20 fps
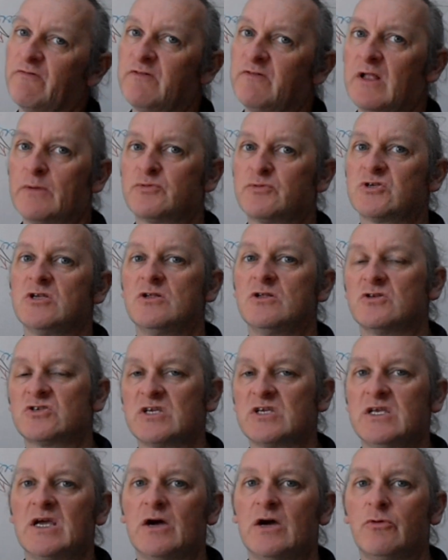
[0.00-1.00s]
flaps, and you'll
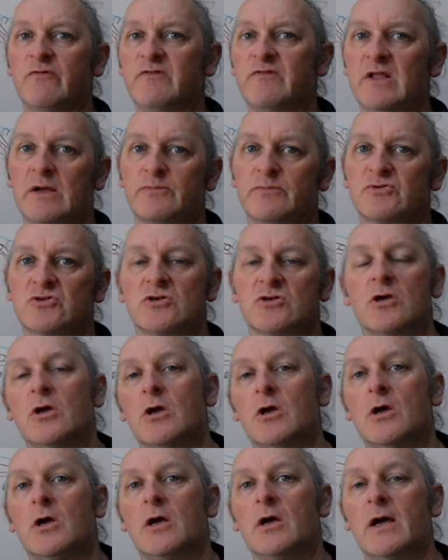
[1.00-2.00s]
see how flaps,
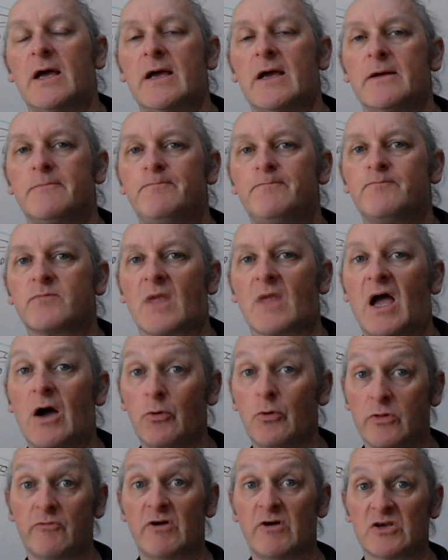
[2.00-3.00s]

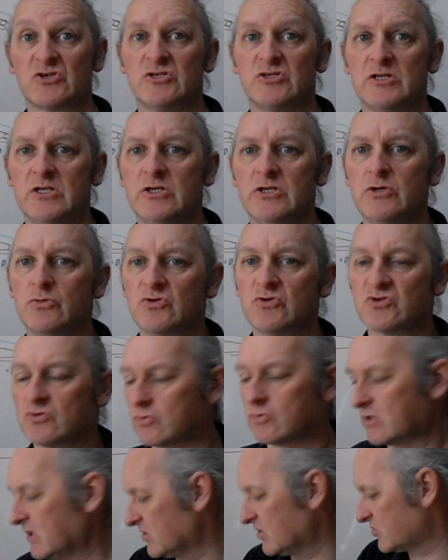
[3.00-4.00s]
how they're actually used.
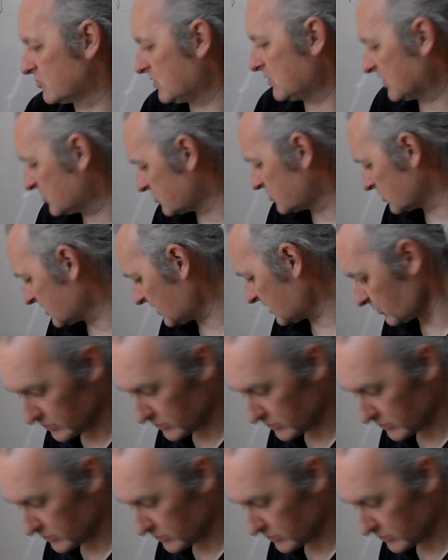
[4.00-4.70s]
Okay, so let's look at how